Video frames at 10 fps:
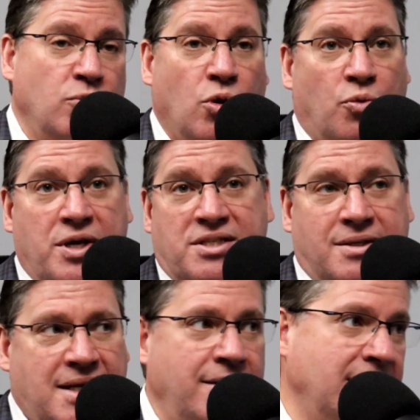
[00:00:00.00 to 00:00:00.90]
more
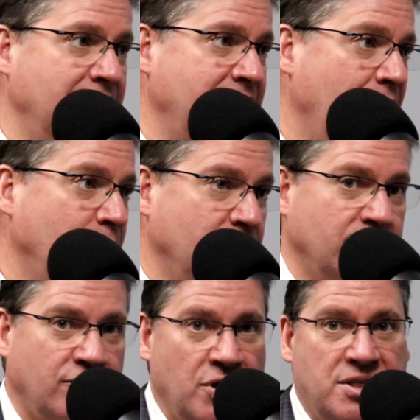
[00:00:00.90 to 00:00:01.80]
recent, kind of not that
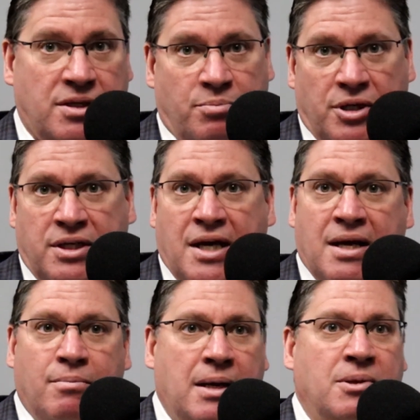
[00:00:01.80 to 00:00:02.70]
recent, but
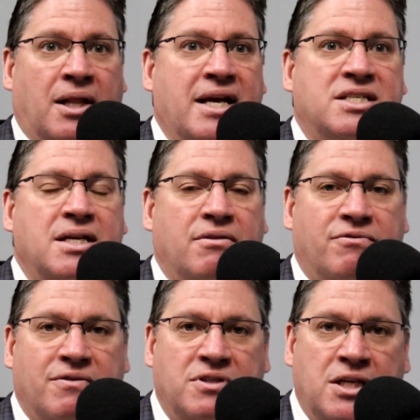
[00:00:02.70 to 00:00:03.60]
maybe in the last 10 to
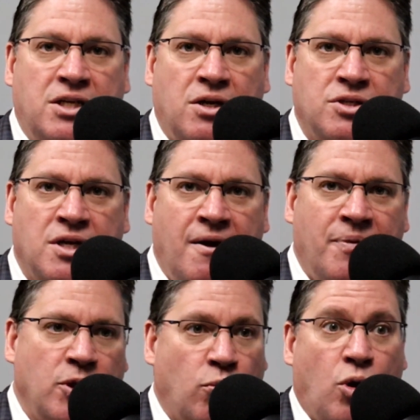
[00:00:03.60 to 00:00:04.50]
15 years,
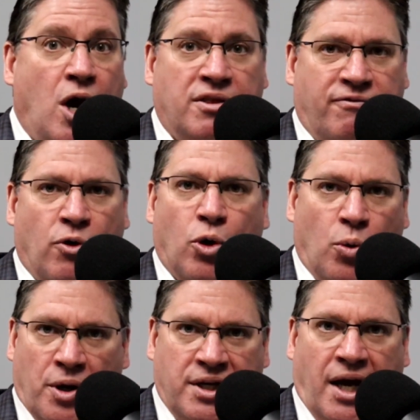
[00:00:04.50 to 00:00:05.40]
the Roth
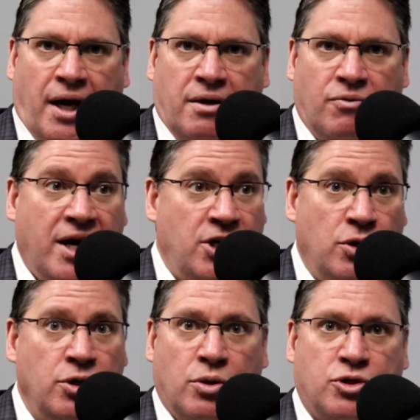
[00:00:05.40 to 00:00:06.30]
401k, right? And
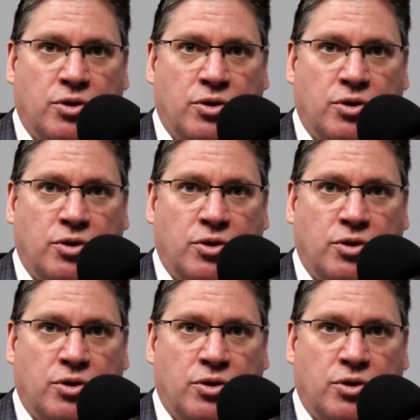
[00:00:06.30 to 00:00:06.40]
you can do a